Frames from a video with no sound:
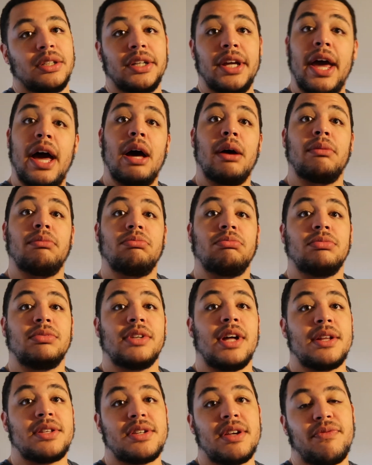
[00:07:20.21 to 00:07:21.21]
yeah,
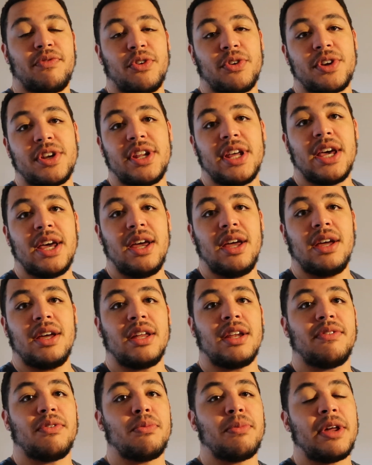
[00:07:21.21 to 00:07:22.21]
that's it for today.
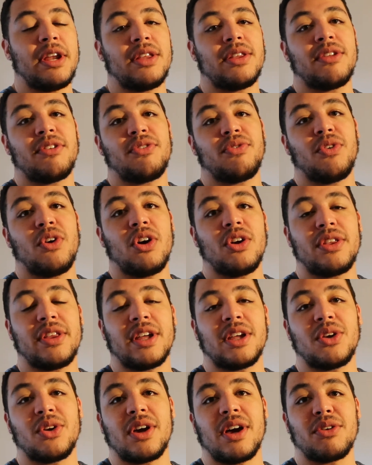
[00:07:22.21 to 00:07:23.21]
And if you made it this far,
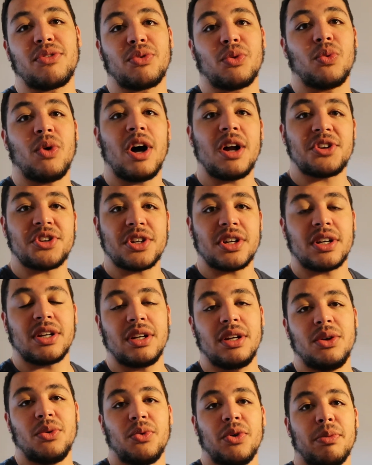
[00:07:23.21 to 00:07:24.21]
thank you guys for watching.